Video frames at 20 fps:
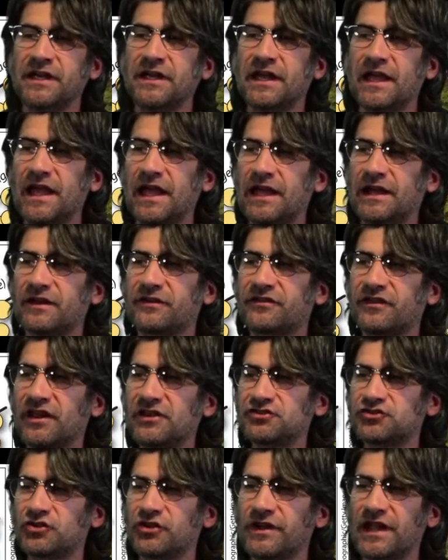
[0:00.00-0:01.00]
And
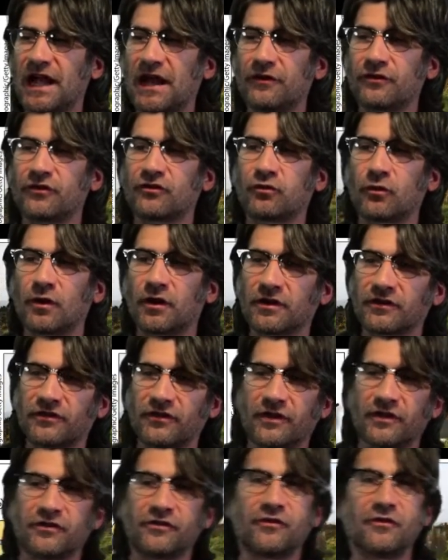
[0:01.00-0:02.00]
essentially how this works
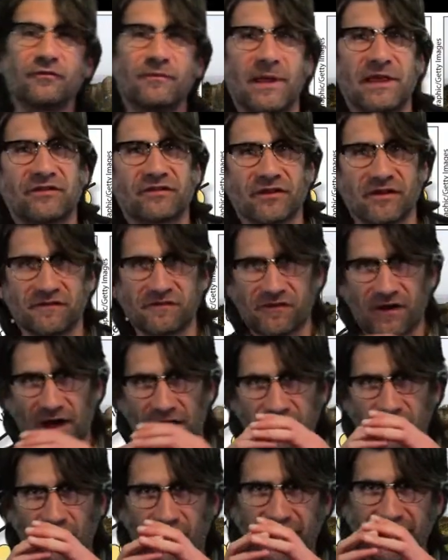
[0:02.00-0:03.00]
is you basically
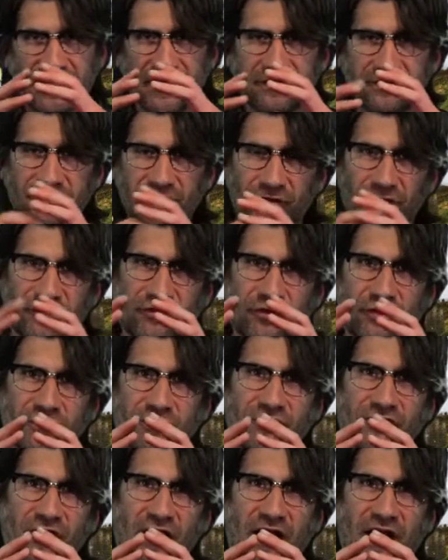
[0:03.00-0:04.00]
find lichens of a certain
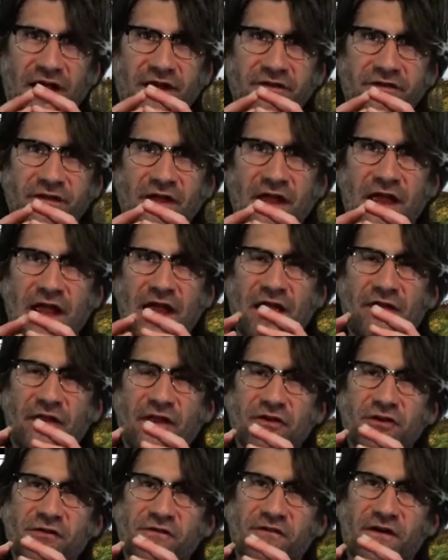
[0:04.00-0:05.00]
size, and then
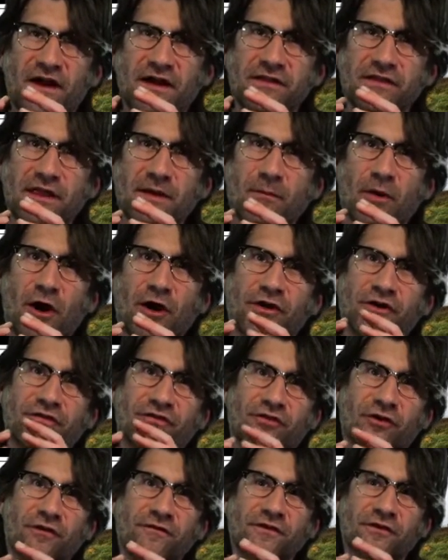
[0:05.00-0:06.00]
you find them on a
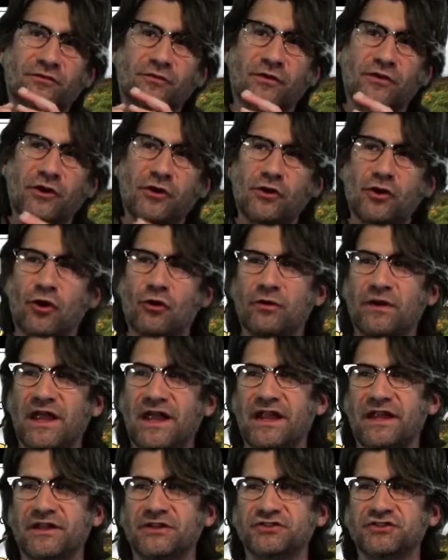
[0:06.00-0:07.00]
surface with a known
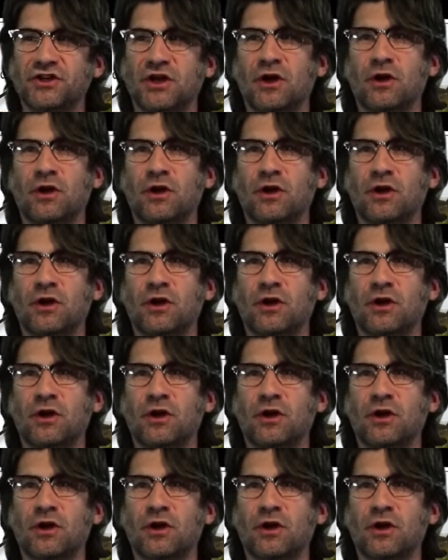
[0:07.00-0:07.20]
age.